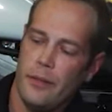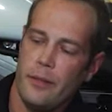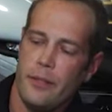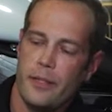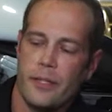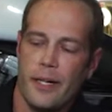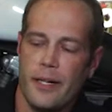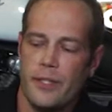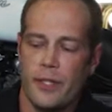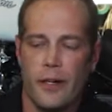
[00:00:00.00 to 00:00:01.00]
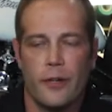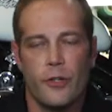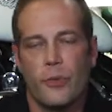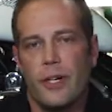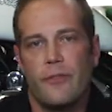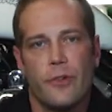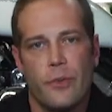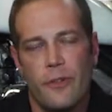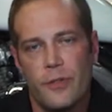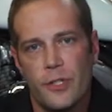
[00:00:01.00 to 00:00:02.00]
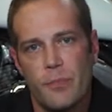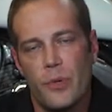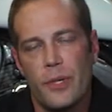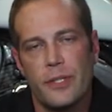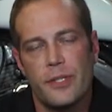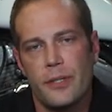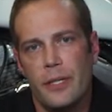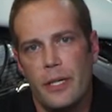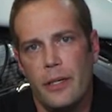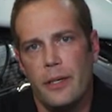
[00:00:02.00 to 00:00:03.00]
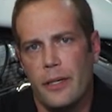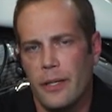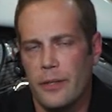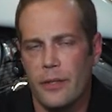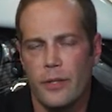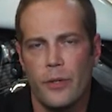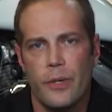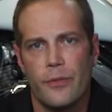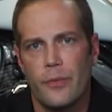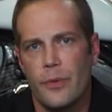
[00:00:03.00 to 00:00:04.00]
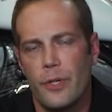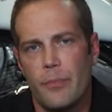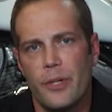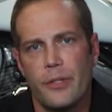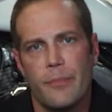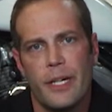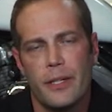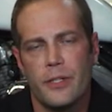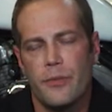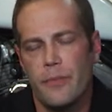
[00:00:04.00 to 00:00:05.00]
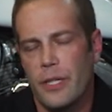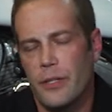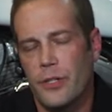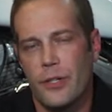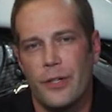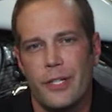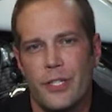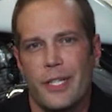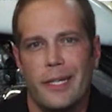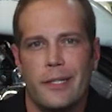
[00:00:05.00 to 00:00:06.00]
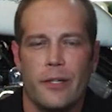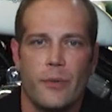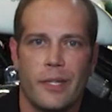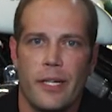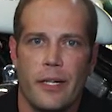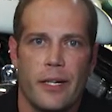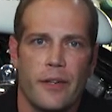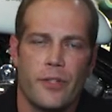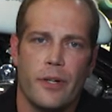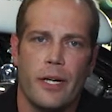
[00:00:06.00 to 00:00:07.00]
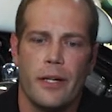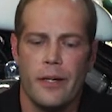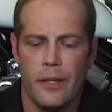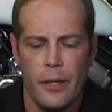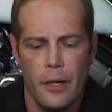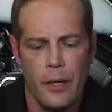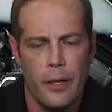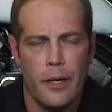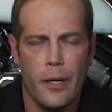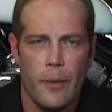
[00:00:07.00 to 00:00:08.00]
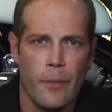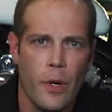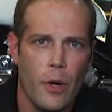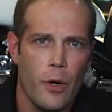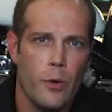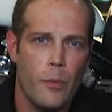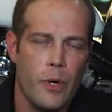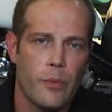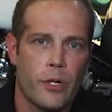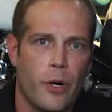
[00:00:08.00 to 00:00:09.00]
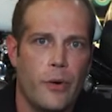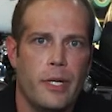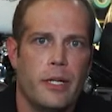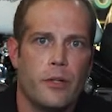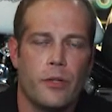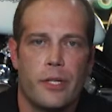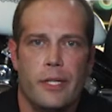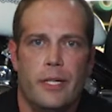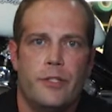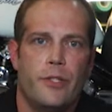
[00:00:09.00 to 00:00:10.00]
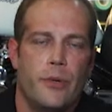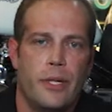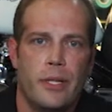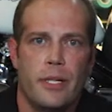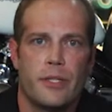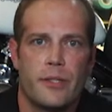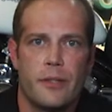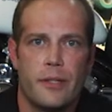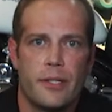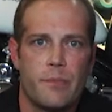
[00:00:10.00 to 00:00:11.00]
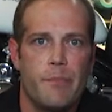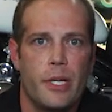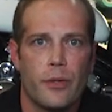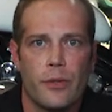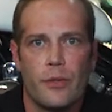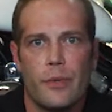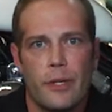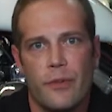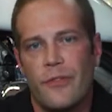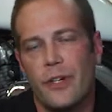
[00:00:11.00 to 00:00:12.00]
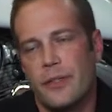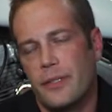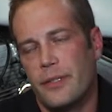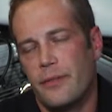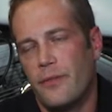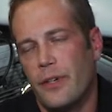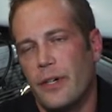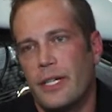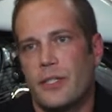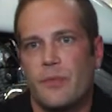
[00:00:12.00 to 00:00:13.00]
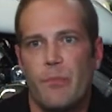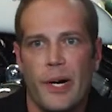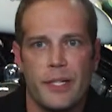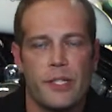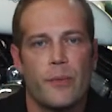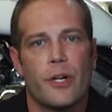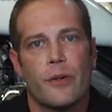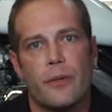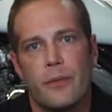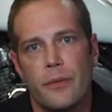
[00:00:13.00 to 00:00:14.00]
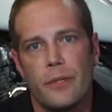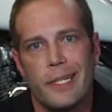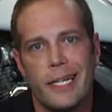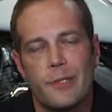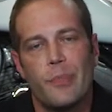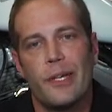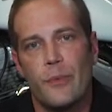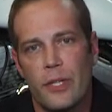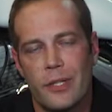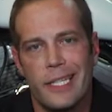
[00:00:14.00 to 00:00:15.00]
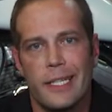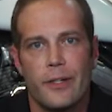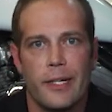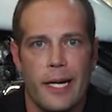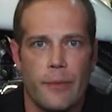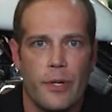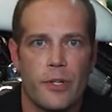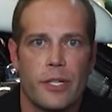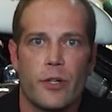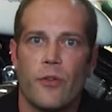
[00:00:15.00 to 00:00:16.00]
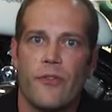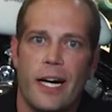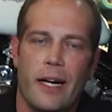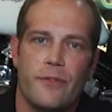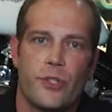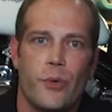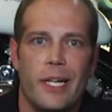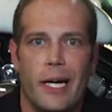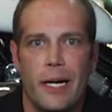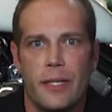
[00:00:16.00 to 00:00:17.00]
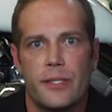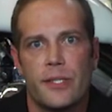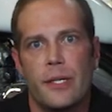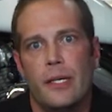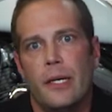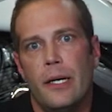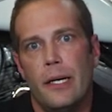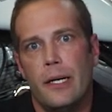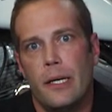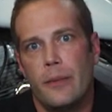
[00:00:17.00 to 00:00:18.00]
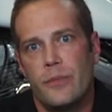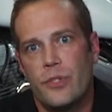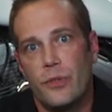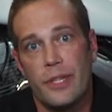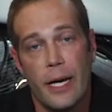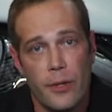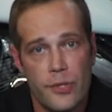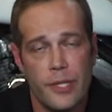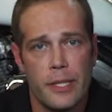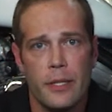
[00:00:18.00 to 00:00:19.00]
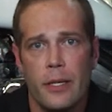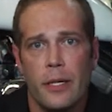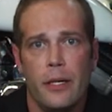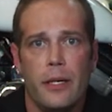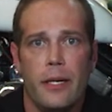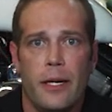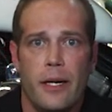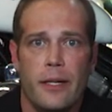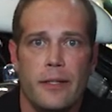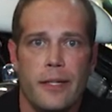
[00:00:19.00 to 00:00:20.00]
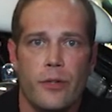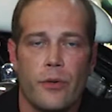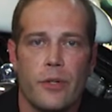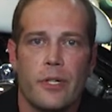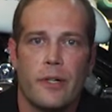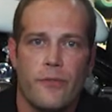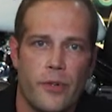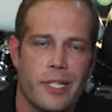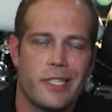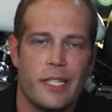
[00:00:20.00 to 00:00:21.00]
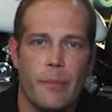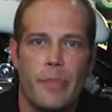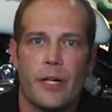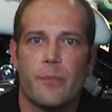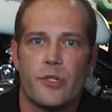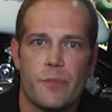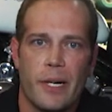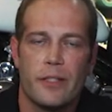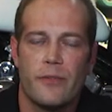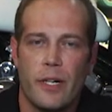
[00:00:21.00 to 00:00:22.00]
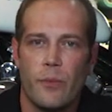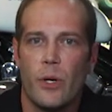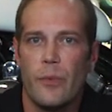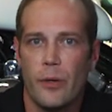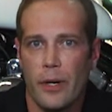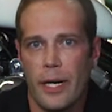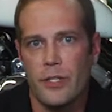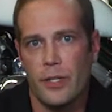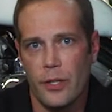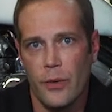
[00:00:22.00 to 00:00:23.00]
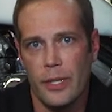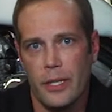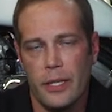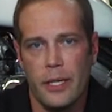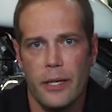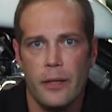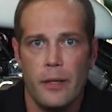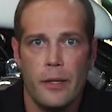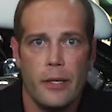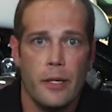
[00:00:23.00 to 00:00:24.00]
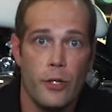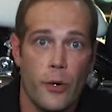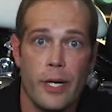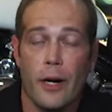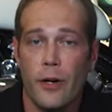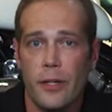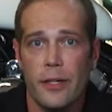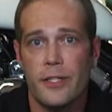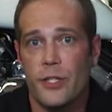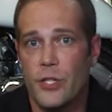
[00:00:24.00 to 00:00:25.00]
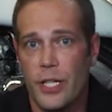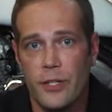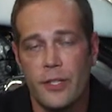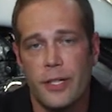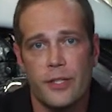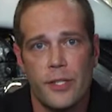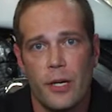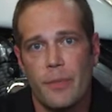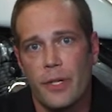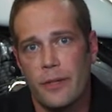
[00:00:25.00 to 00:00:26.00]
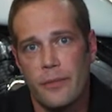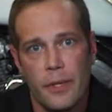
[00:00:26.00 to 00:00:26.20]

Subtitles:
these guys are great for reference points and going through your build to make sure you're just not dealing with headache after headache. When we were going in and looking at doing this build, there were various bikes that we were contemplating whether to get or not. We were looking at 05s, 09s, 2000, and in order for us to get a better perspective on what we were actually going to get, knowing Harley likes to change things up and